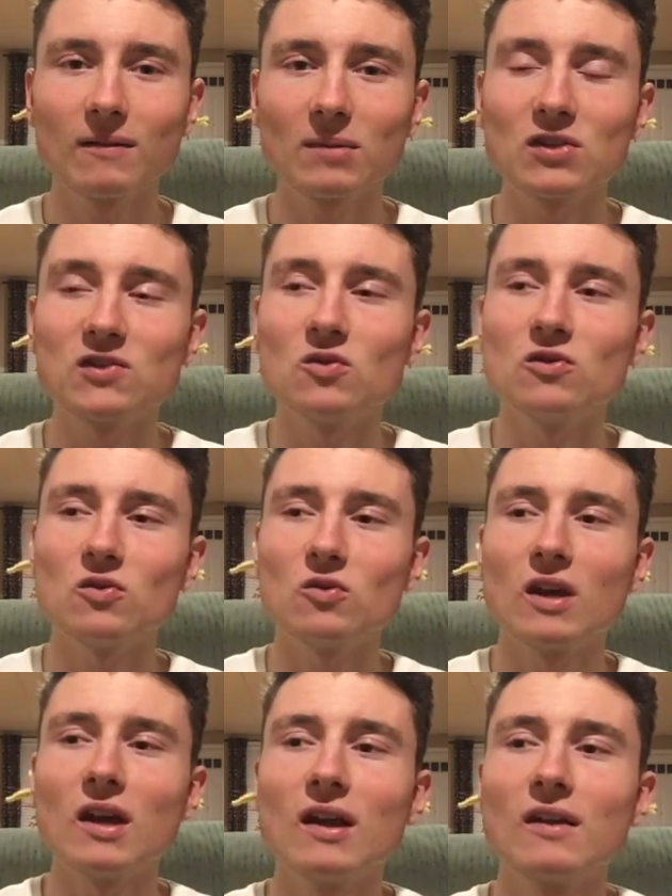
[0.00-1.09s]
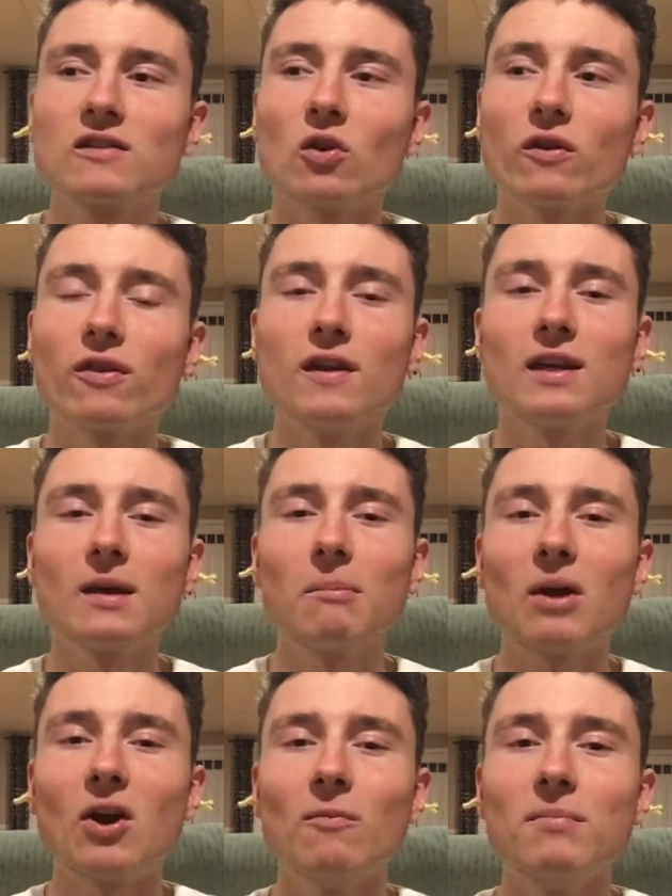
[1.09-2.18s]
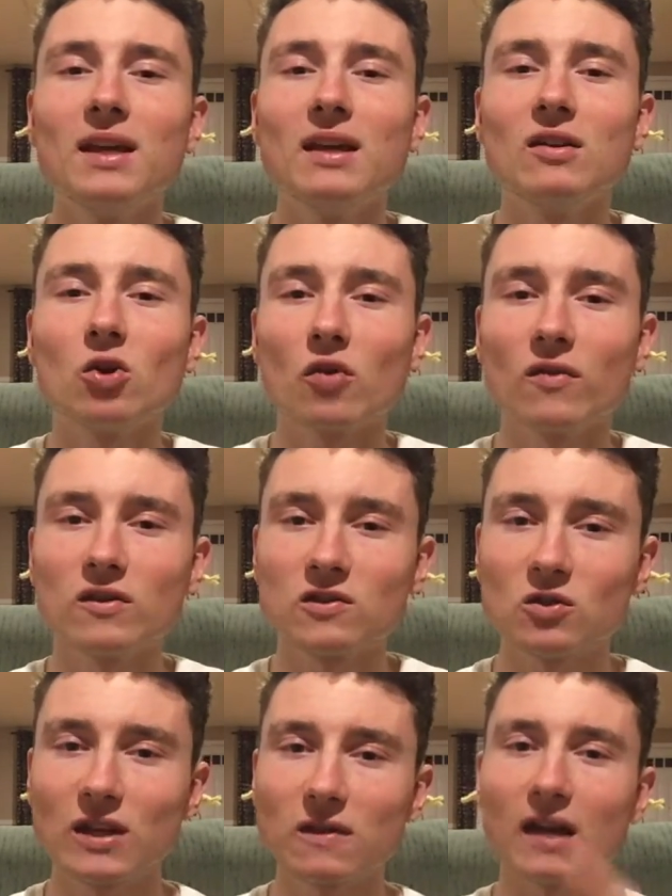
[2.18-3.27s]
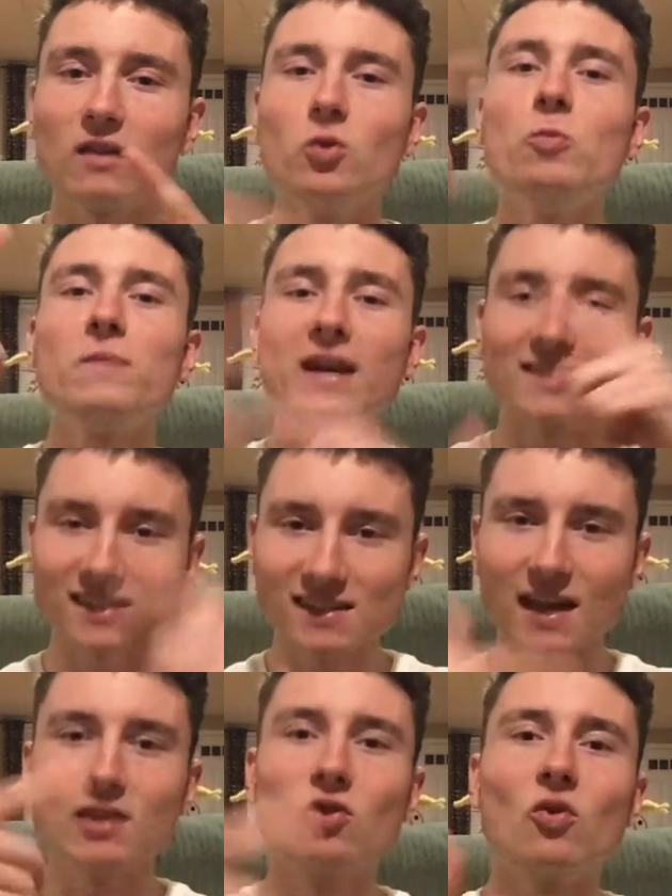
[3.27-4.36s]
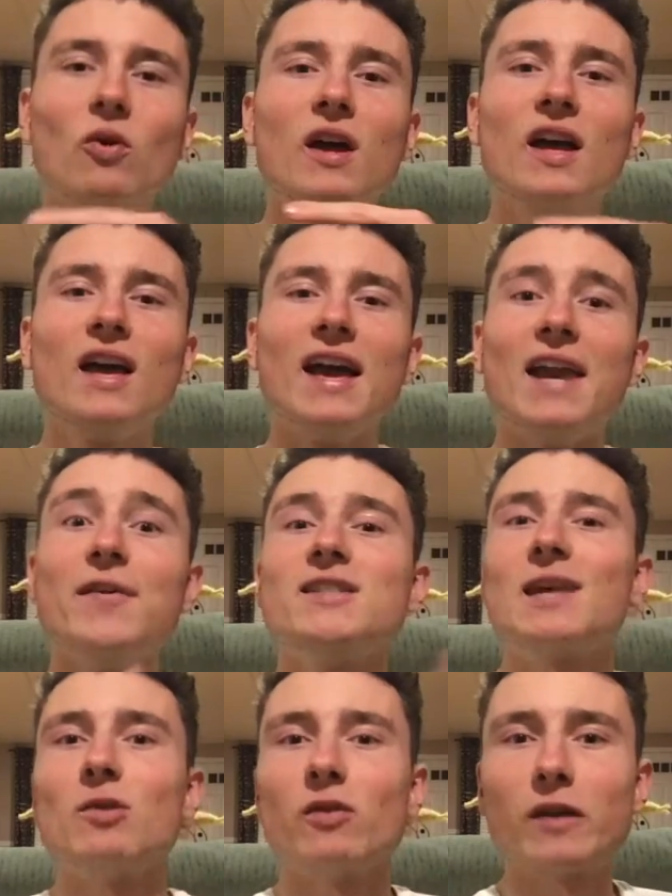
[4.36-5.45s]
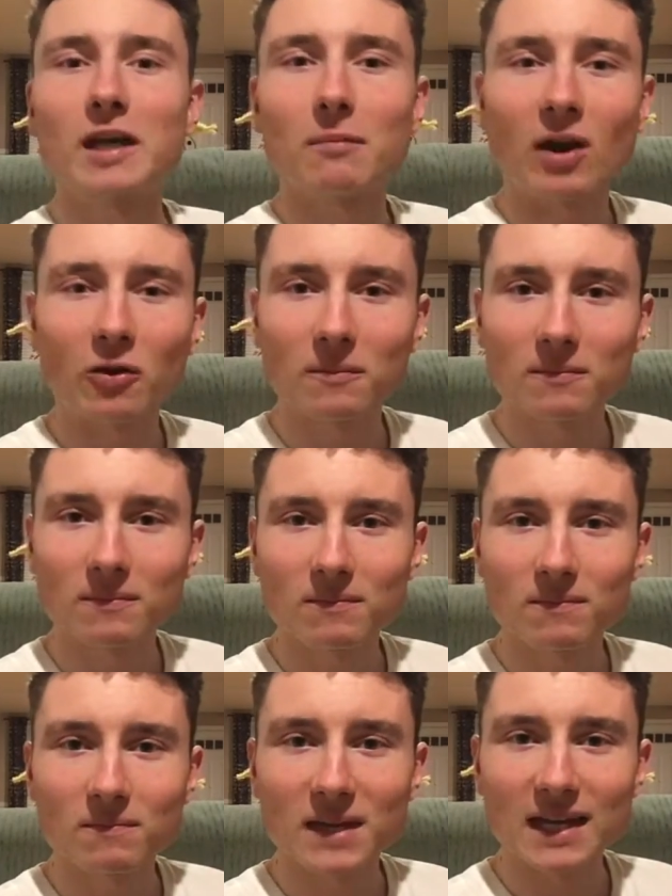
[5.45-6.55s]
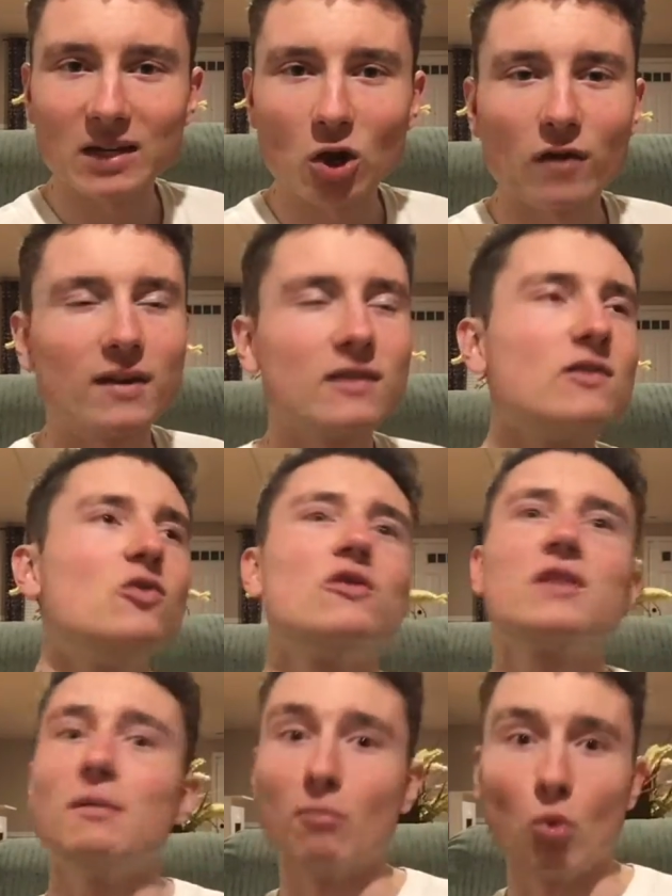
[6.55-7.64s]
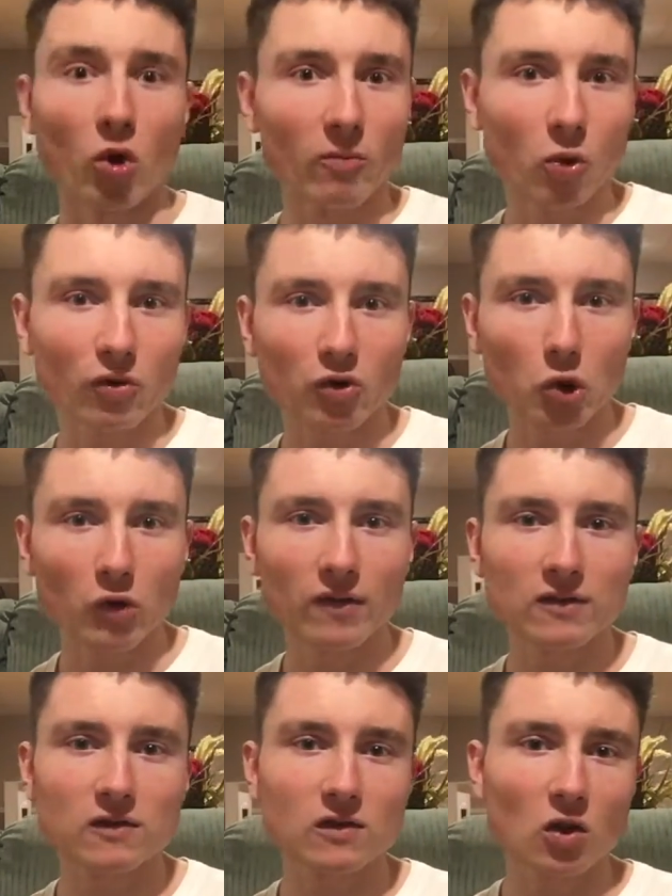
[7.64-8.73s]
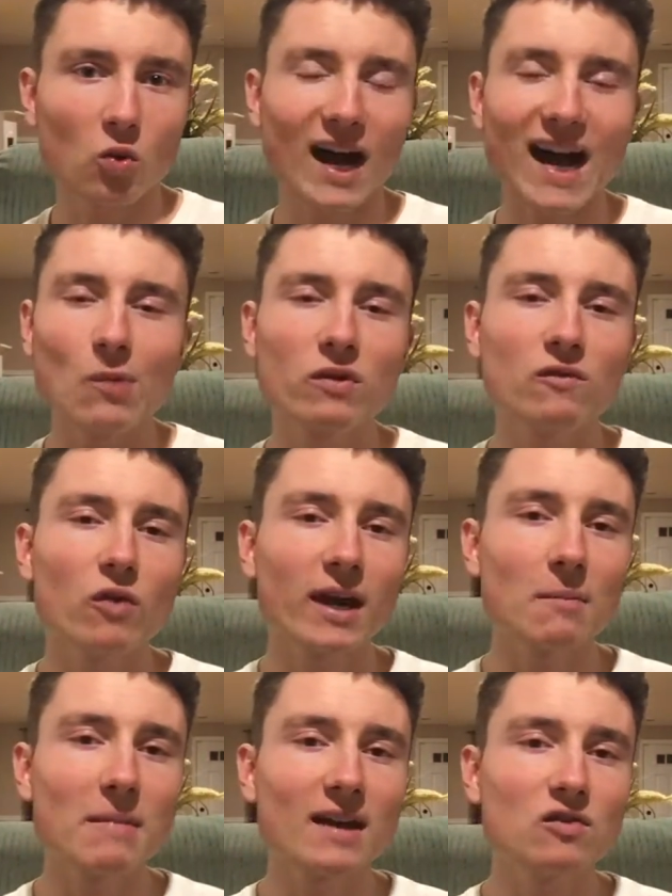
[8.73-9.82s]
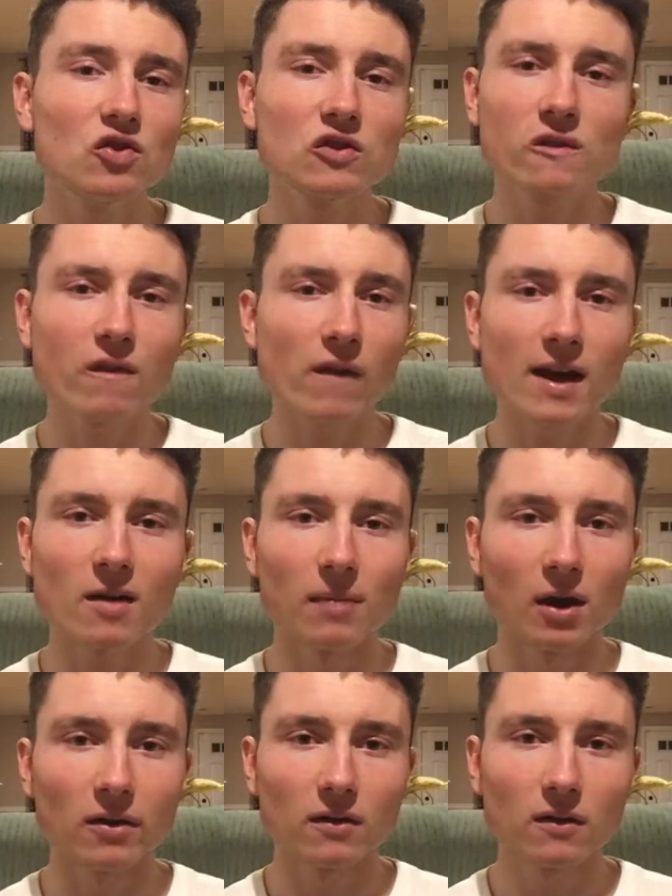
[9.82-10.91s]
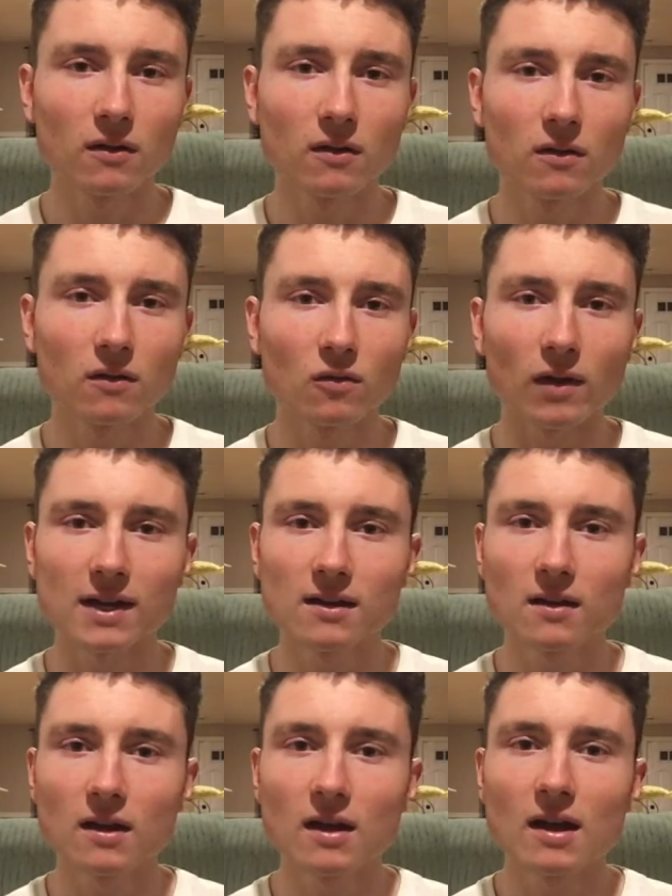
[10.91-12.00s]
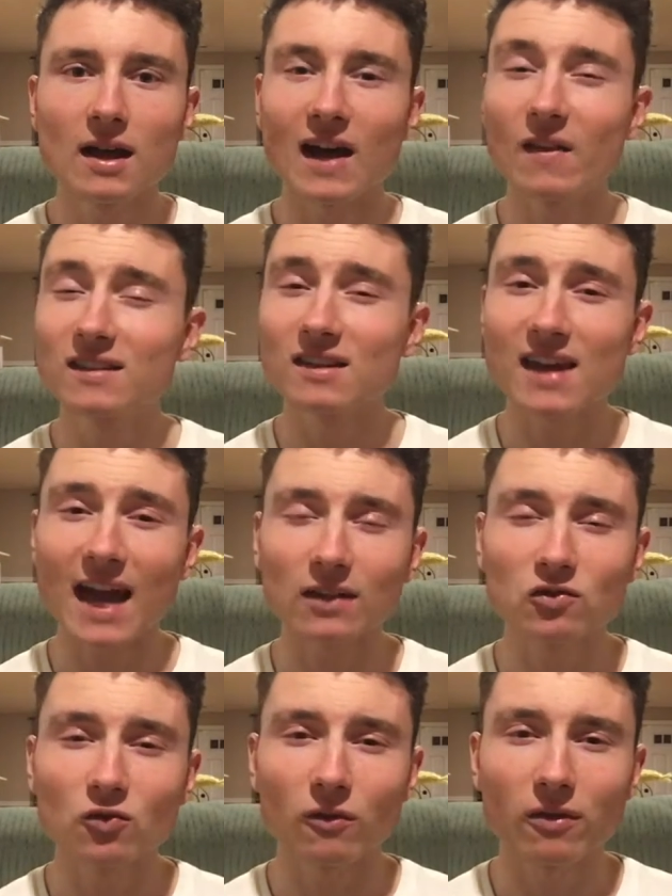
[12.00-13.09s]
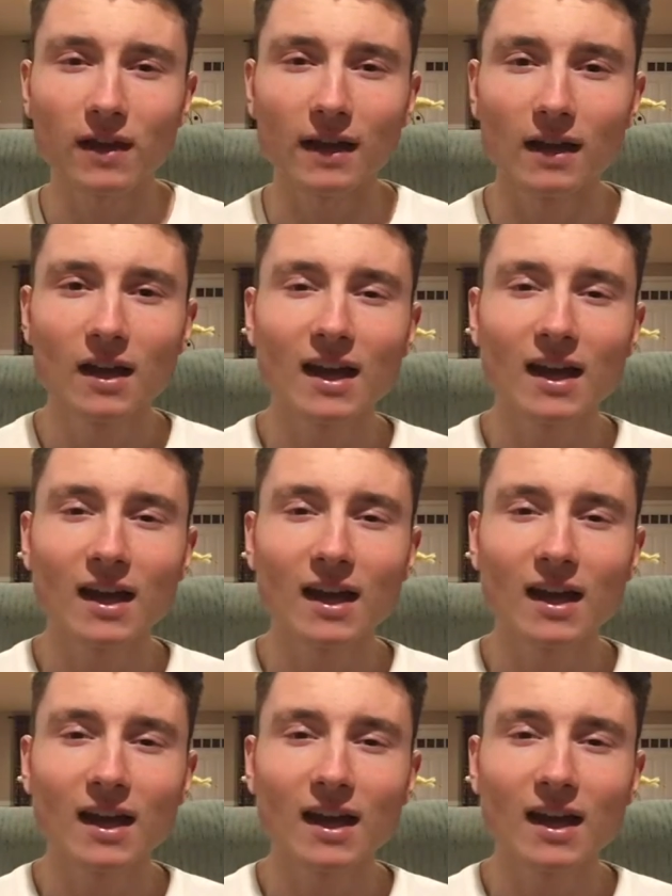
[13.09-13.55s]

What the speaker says: But as soon as you start thinking about being nervous, you get that loop, that cycle. And every time you think about being nervous, you just get more and more nervous. So I would recommend just forget about it, right? I think it's a natural thing.